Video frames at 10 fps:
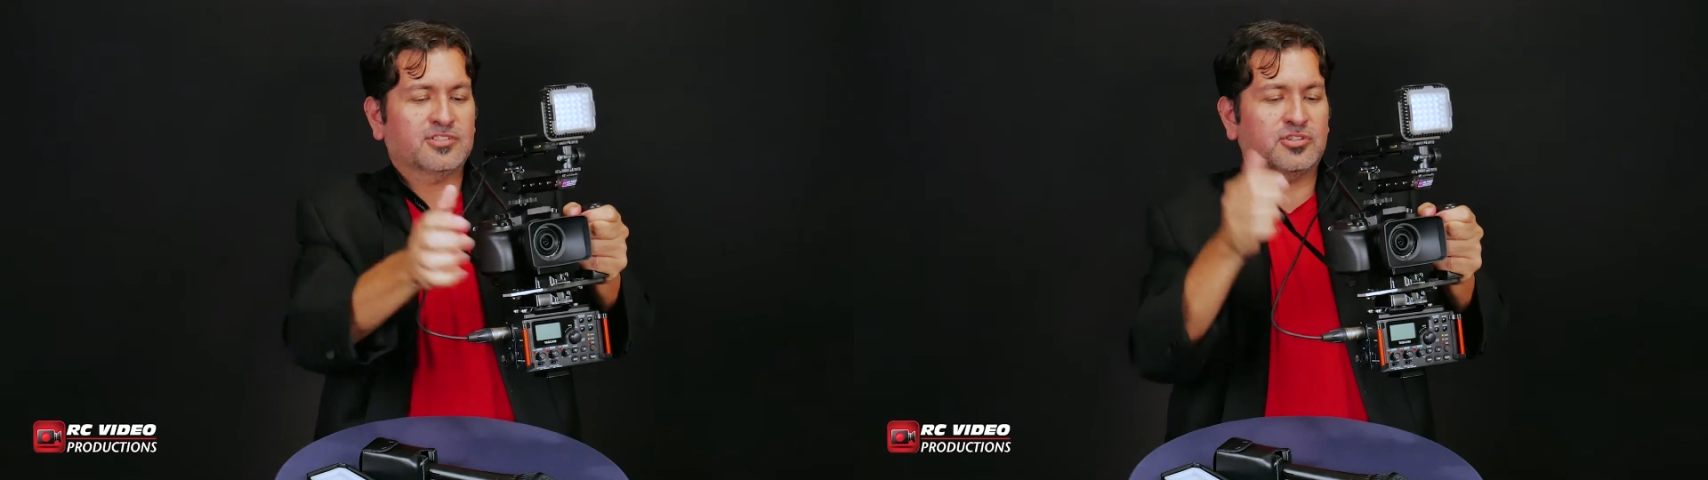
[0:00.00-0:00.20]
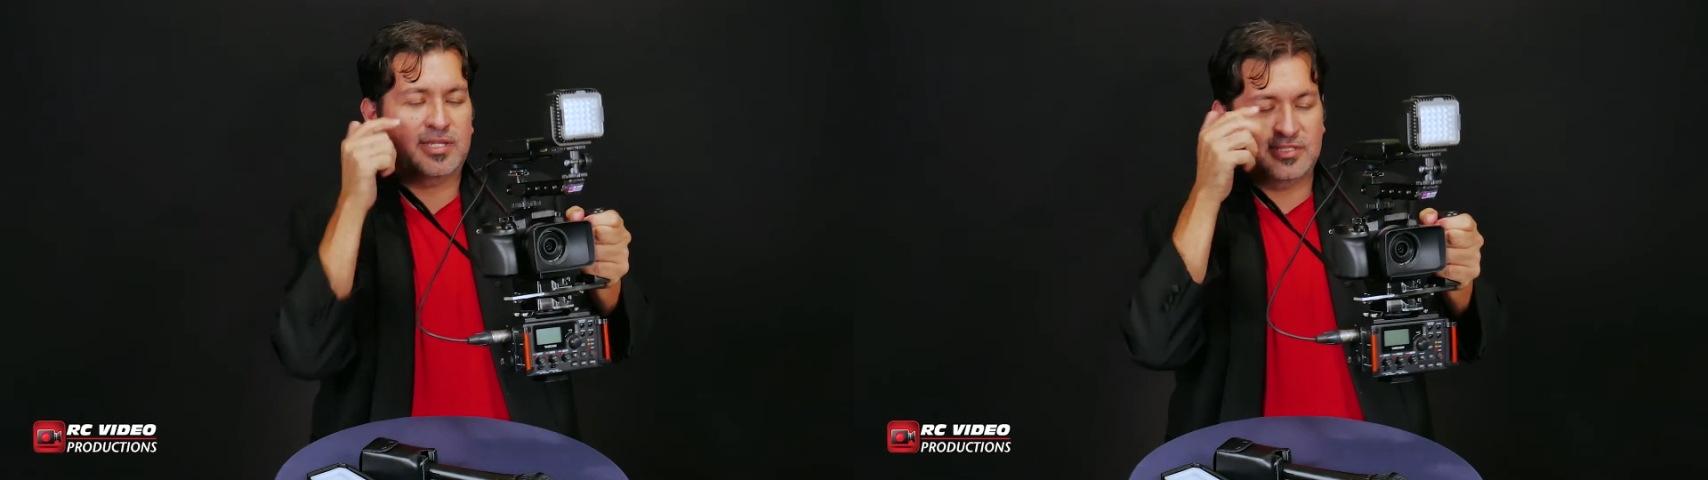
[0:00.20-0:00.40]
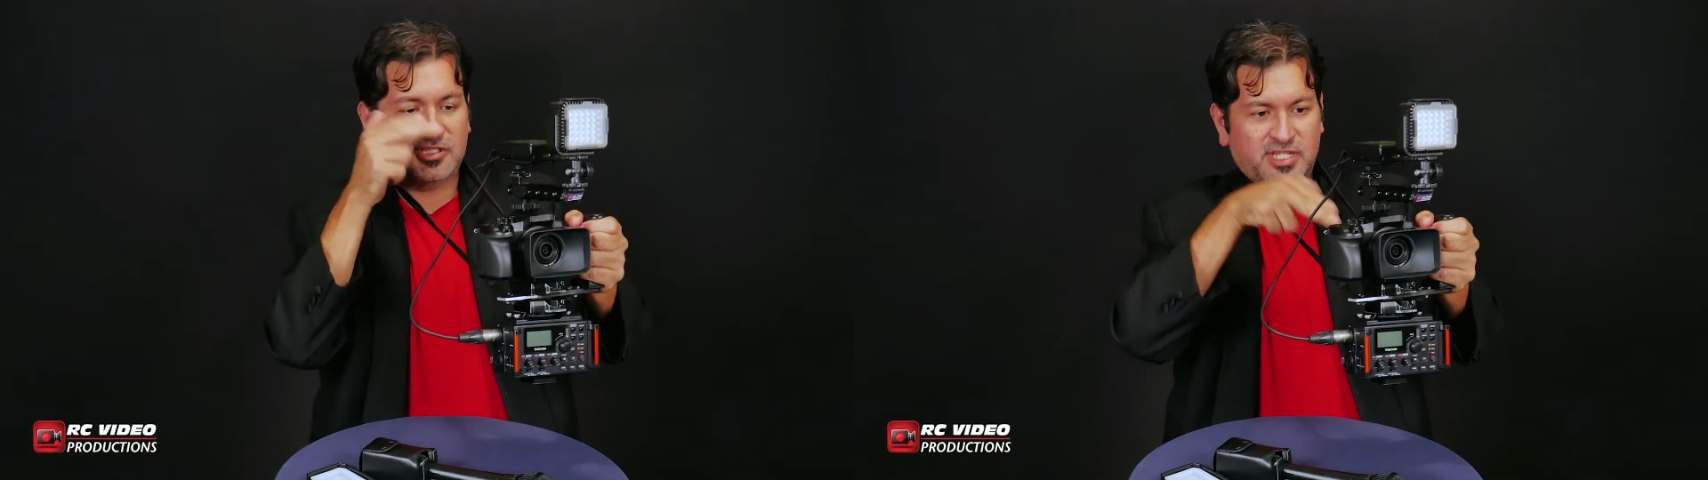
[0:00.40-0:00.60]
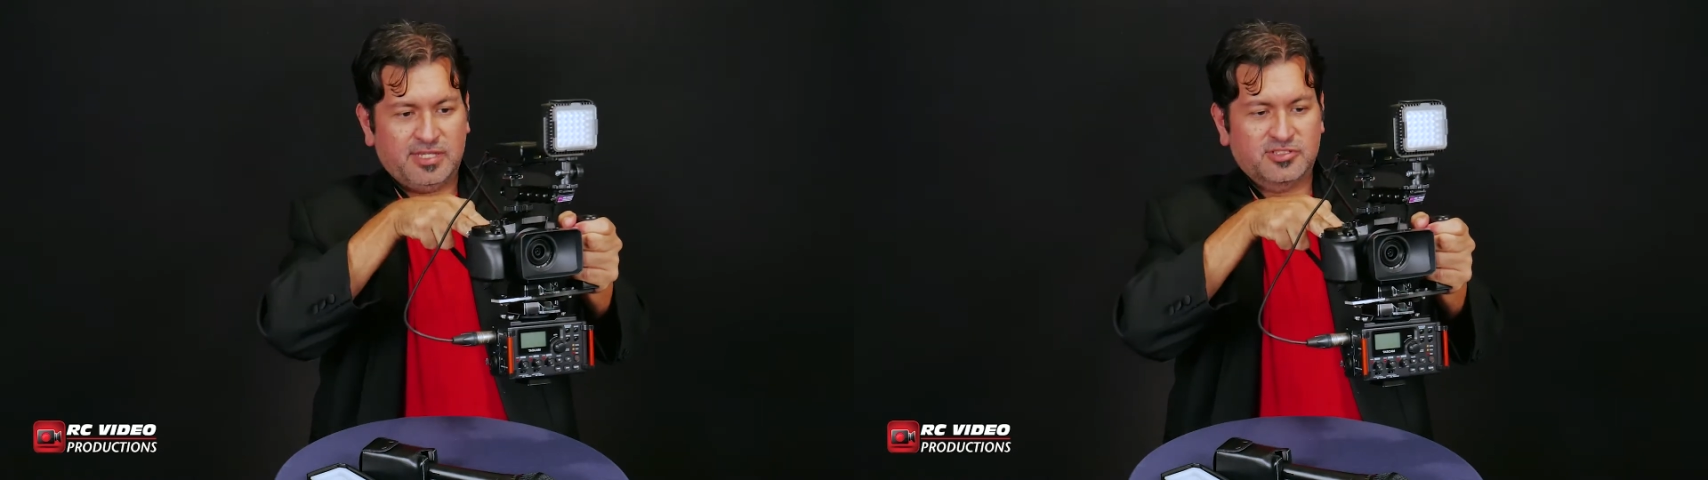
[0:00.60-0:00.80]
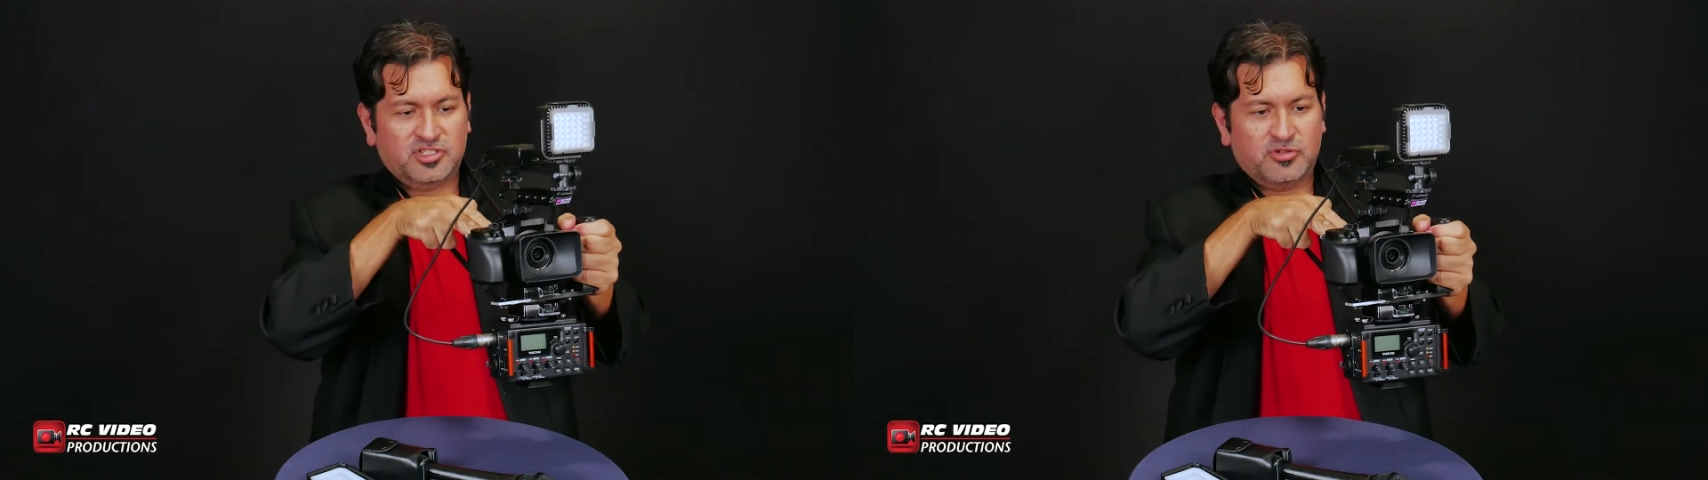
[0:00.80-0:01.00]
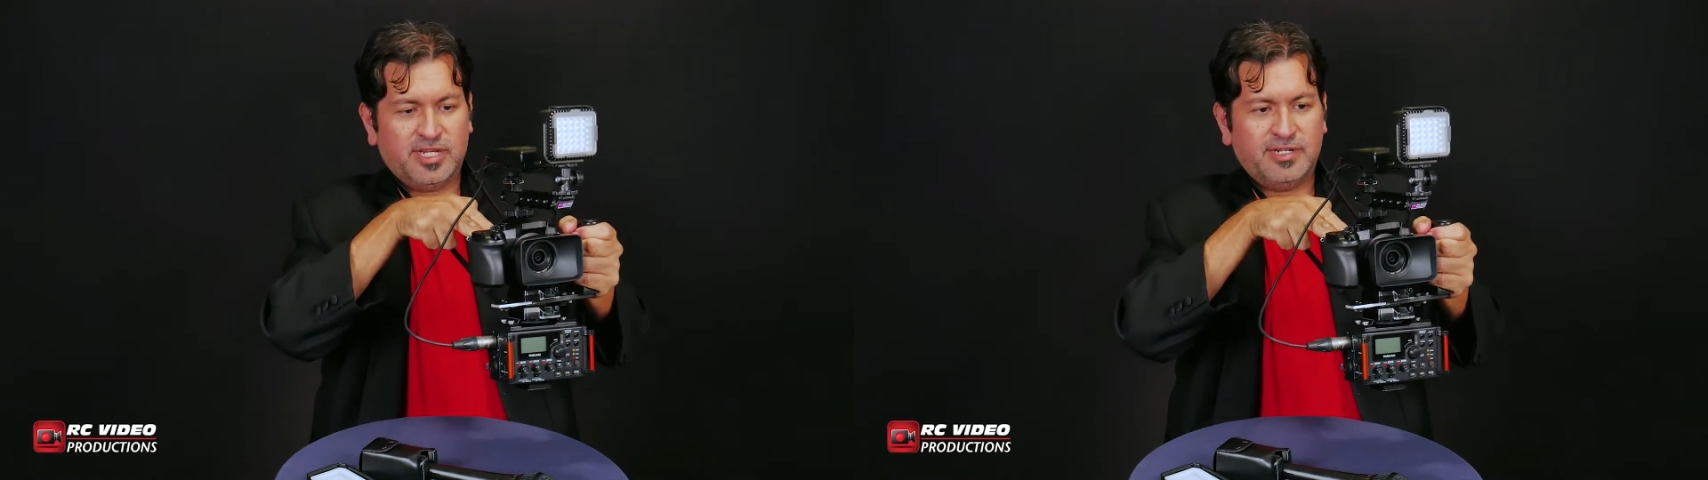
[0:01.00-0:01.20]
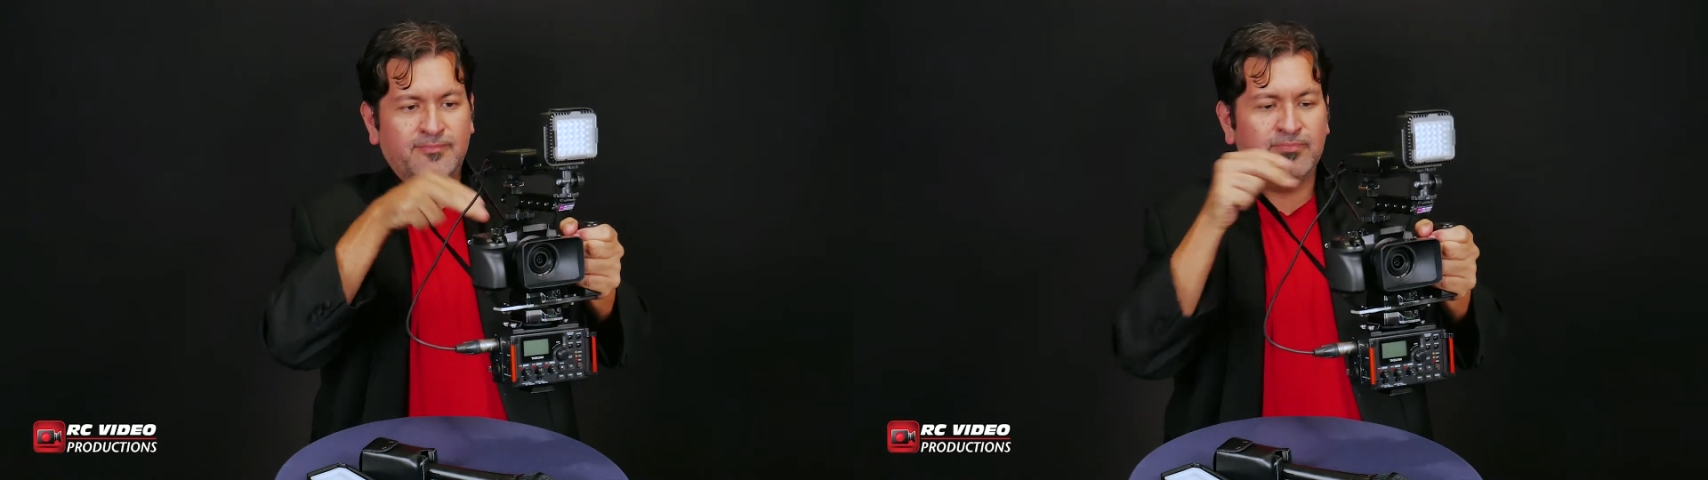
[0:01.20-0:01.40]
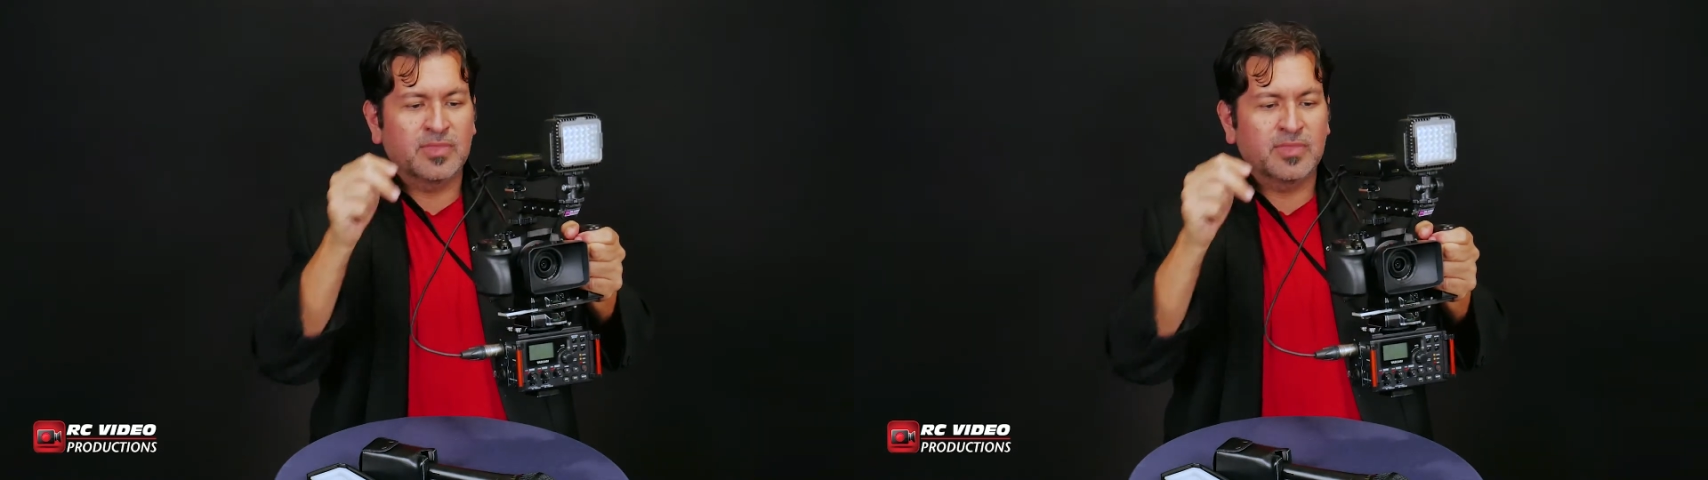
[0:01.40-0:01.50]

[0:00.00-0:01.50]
so I can see the screen.